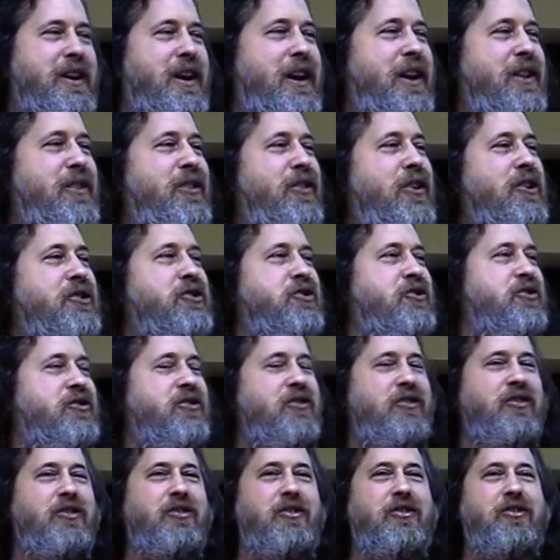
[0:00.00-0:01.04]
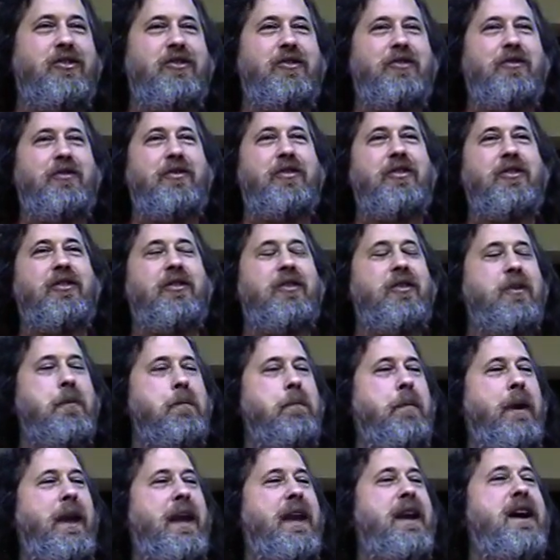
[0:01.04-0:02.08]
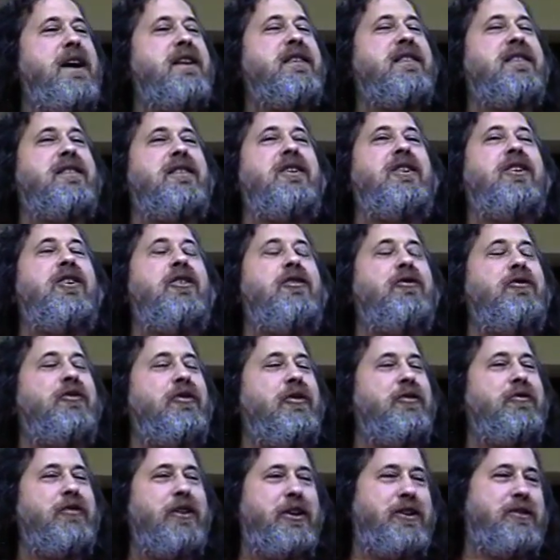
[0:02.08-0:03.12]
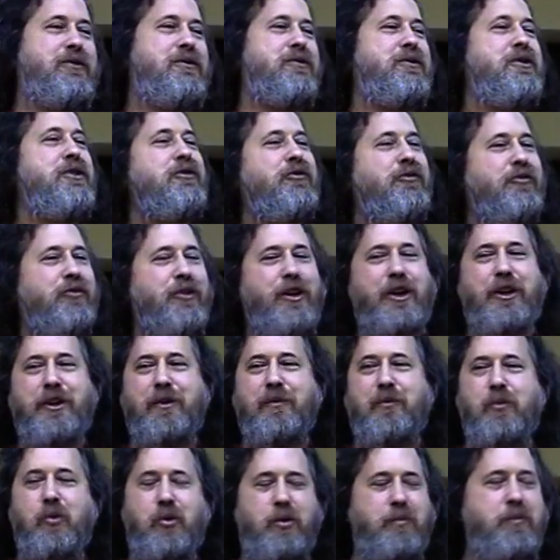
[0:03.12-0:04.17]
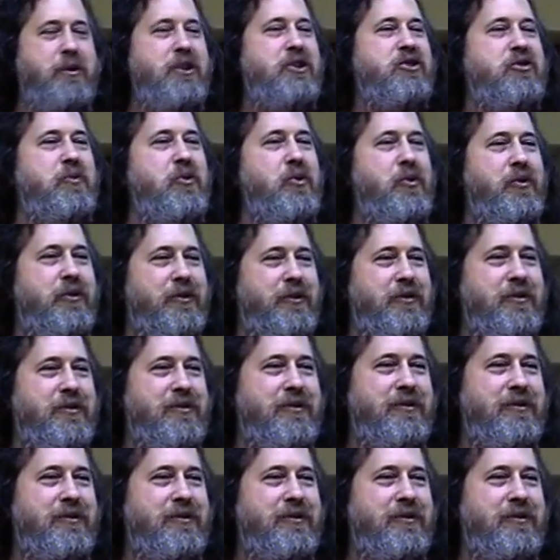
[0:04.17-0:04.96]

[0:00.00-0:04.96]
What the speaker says: and thus the path of the victory of freedom would be smoother.